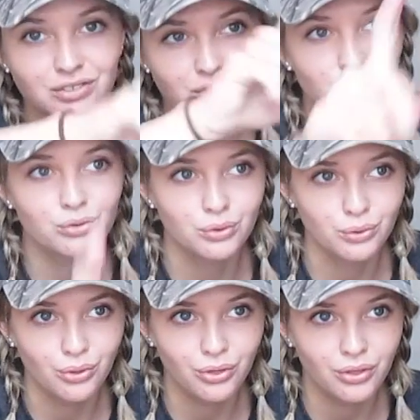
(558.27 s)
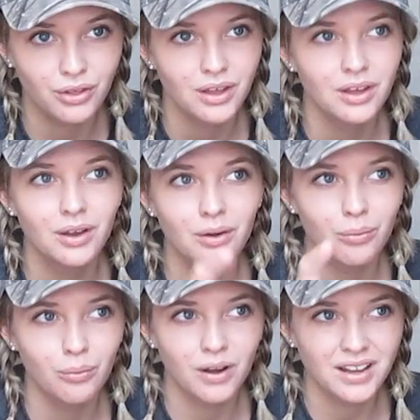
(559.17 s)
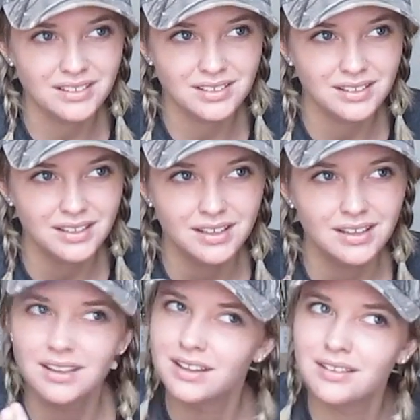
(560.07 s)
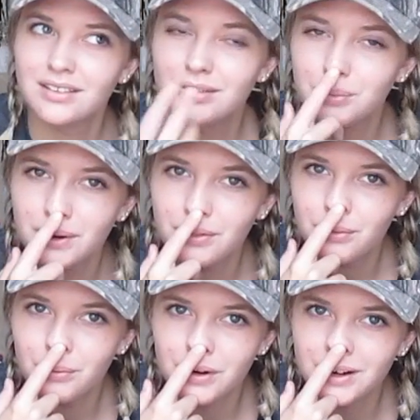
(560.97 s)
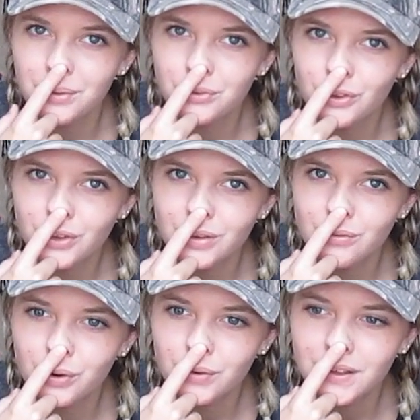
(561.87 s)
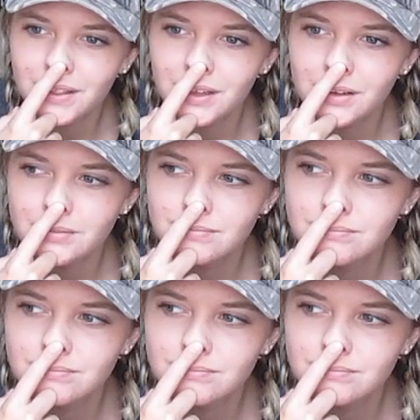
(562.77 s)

Truth. What? This is what the word I was looking for right there.